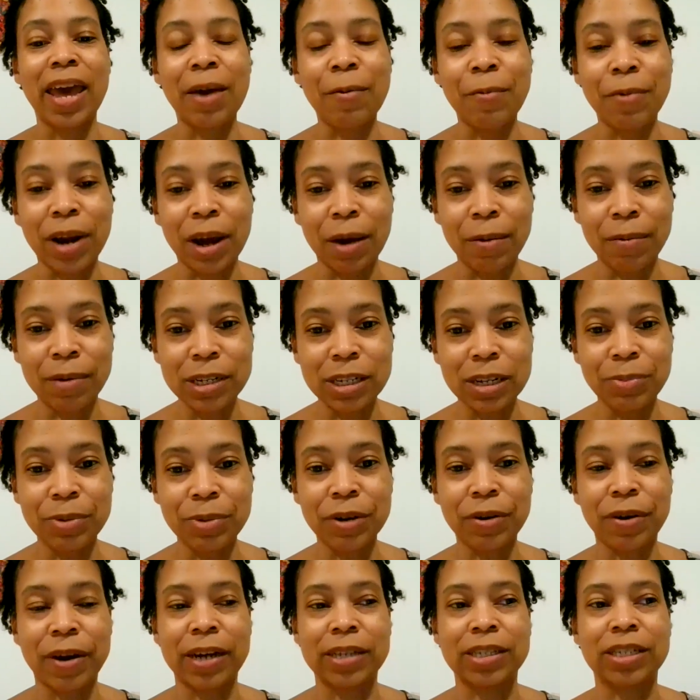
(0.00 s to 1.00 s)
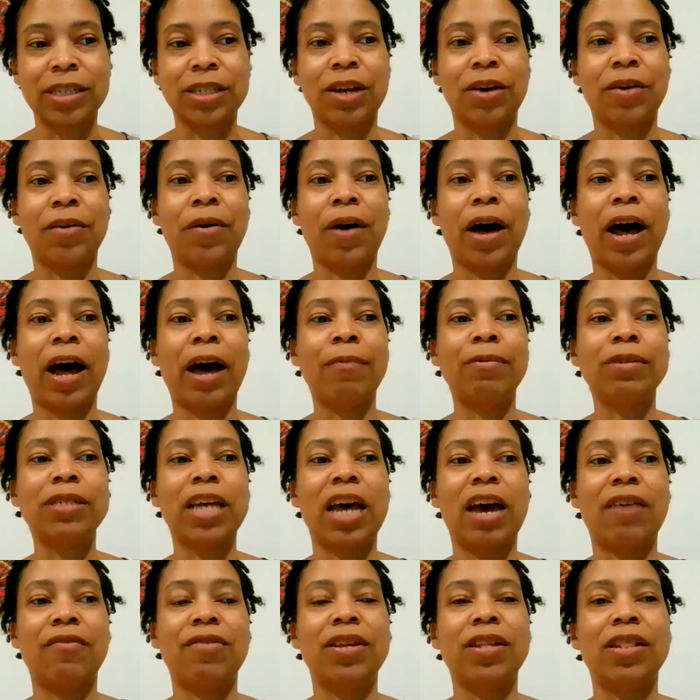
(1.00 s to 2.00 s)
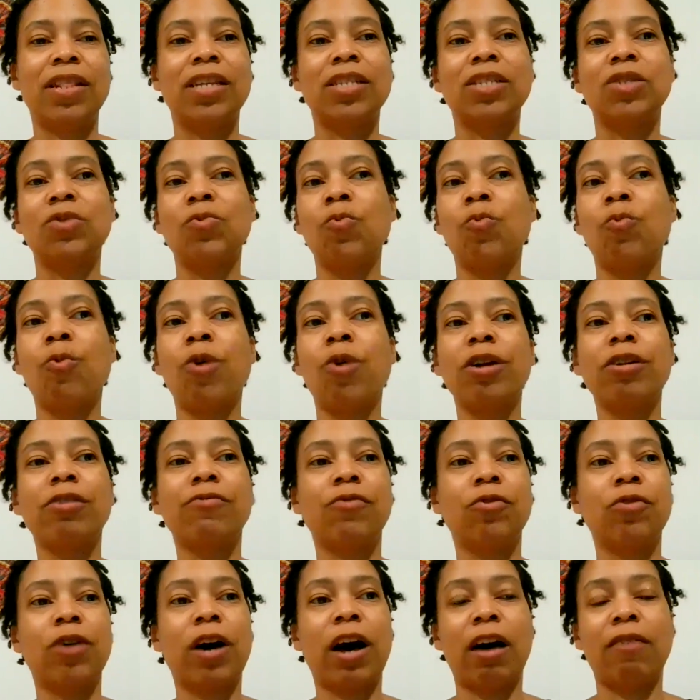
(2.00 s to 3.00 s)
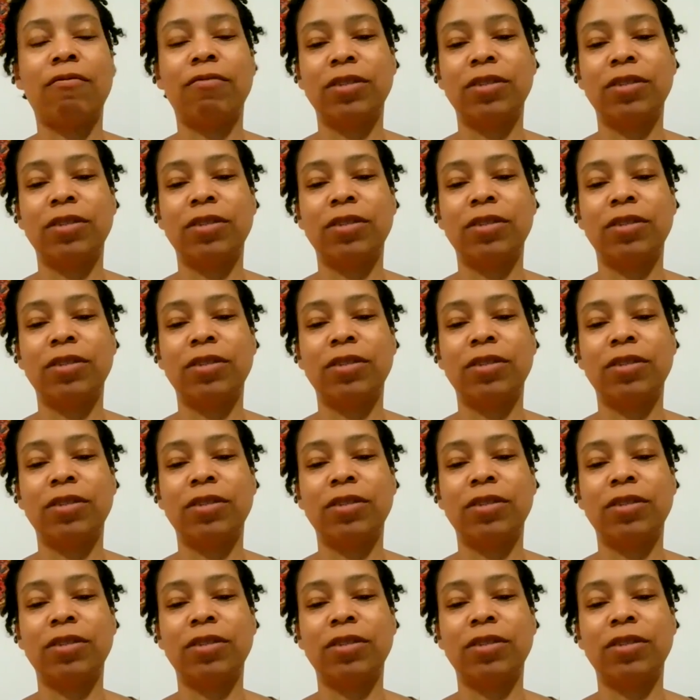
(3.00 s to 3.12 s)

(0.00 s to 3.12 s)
And when I went to Progreso, I was having this wonderful